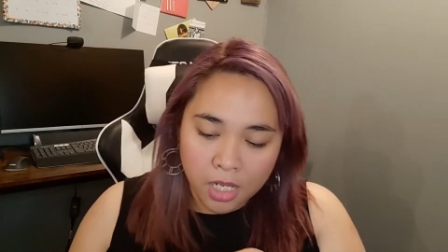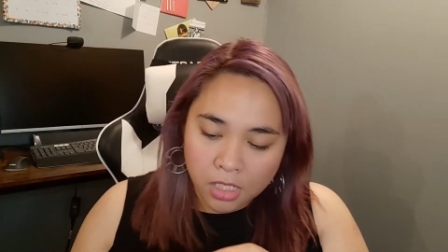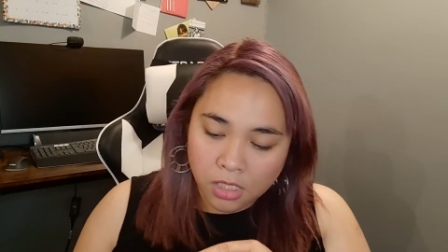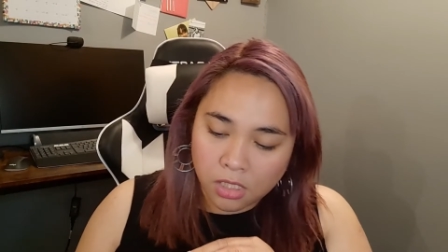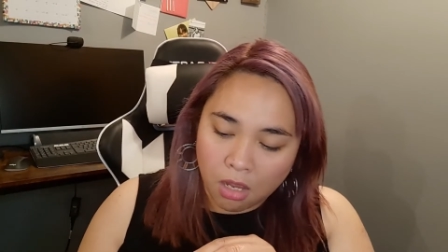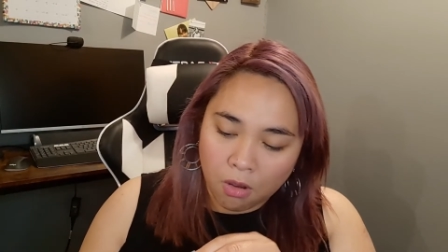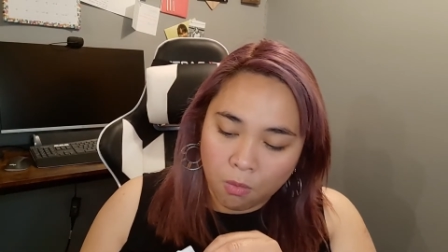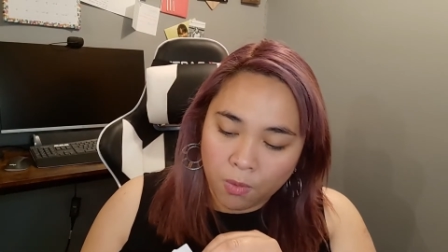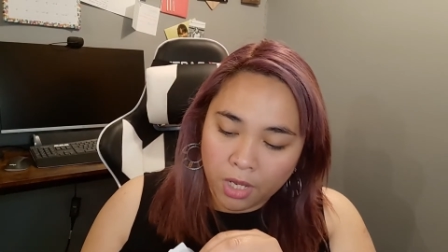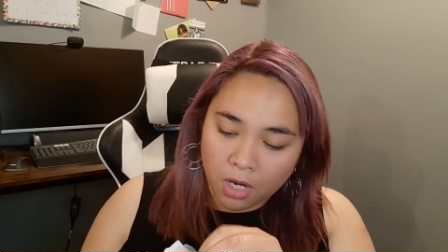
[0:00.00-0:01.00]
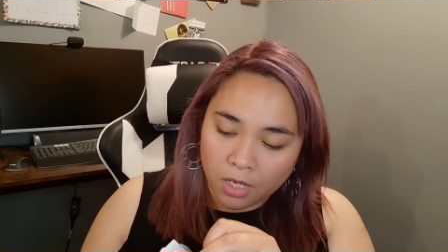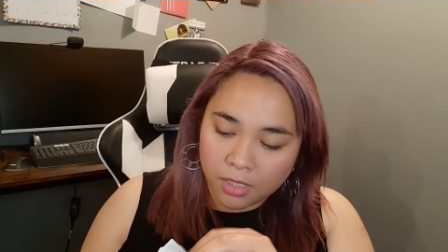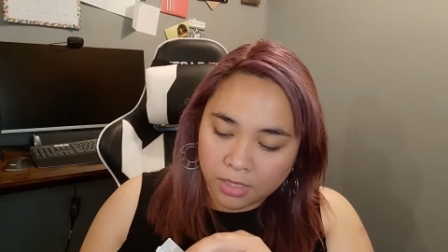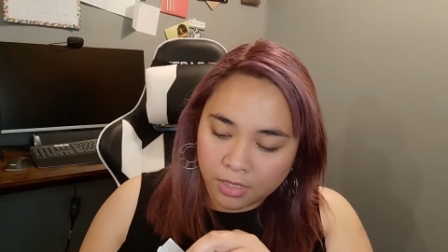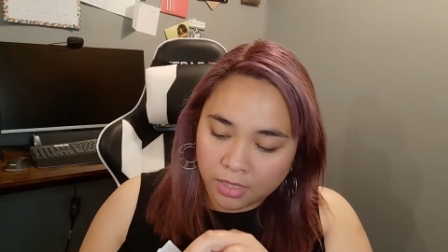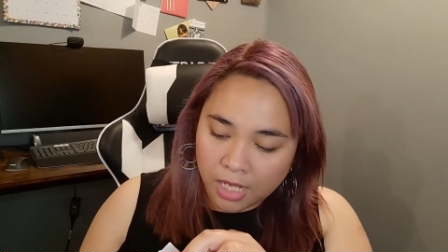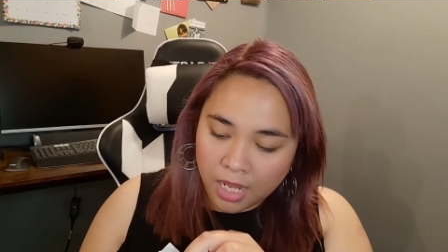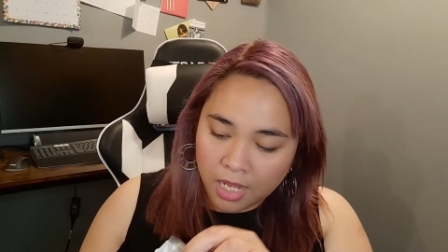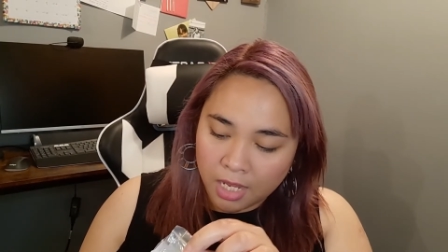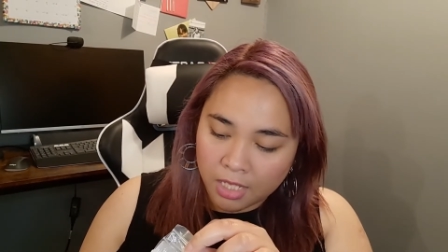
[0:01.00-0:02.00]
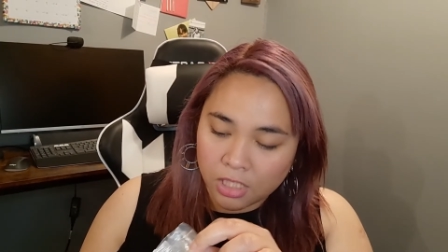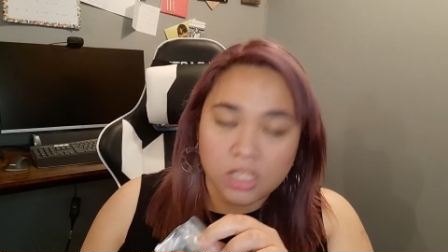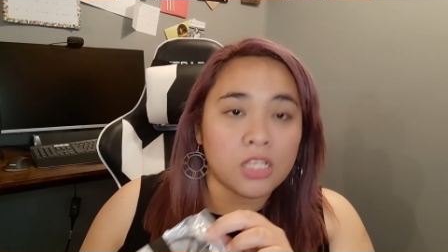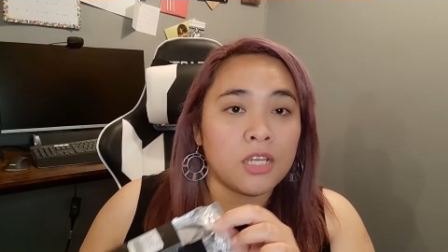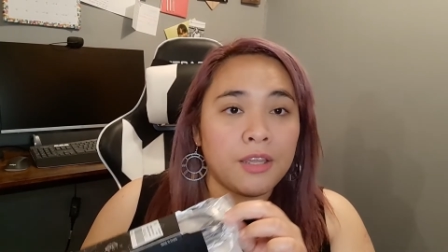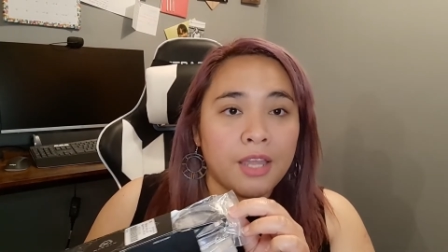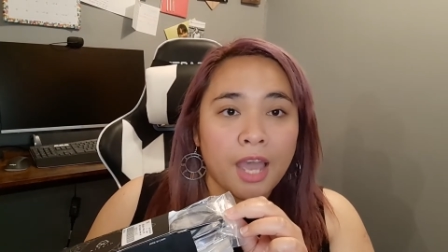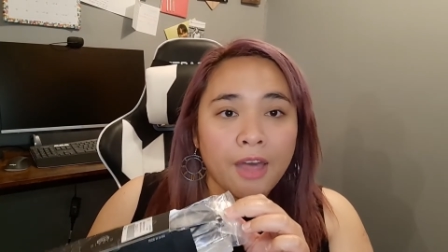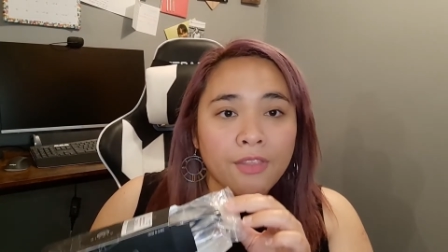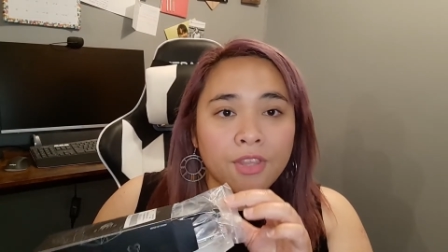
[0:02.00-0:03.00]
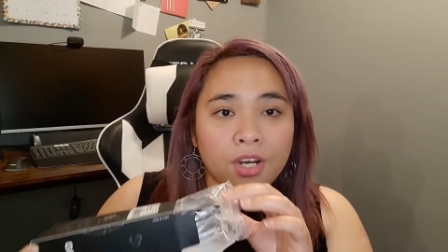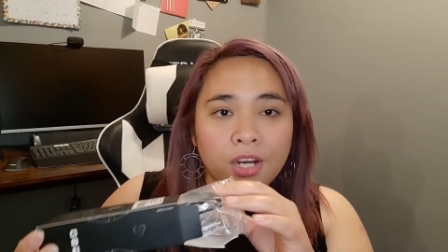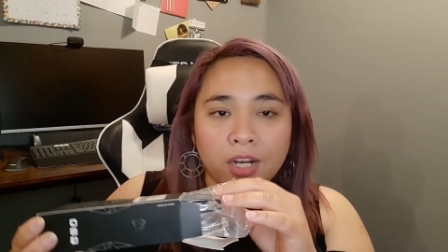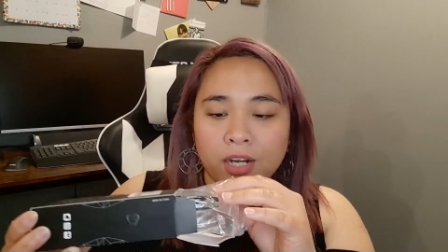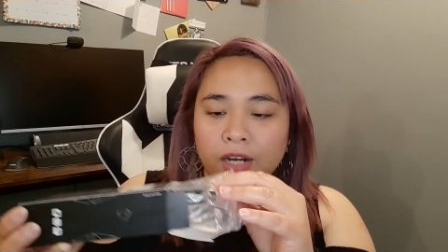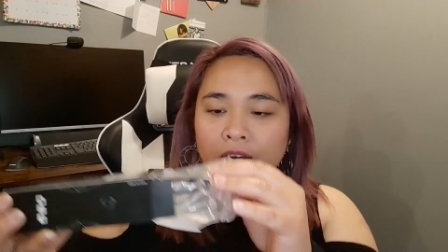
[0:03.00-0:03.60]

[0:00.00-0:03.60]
So we are seeing it together.